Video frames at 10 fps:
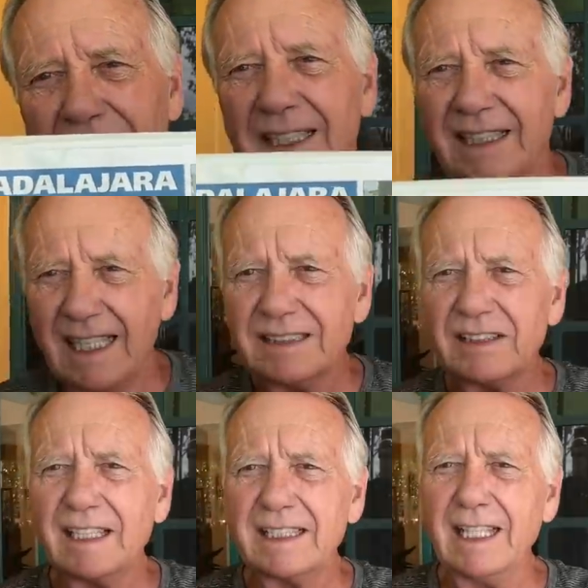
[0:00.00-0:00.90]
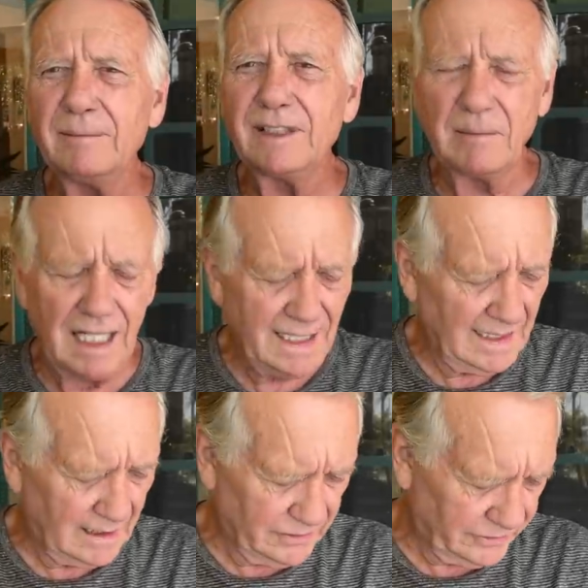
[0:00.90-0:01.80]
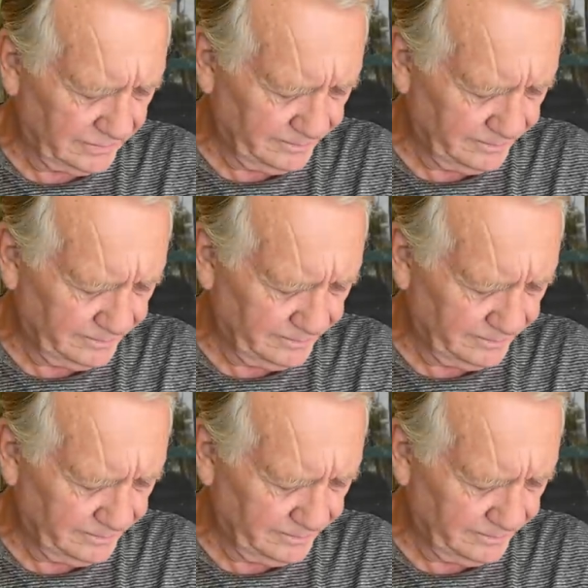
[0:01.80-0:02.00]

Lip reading: Yes, they came to my house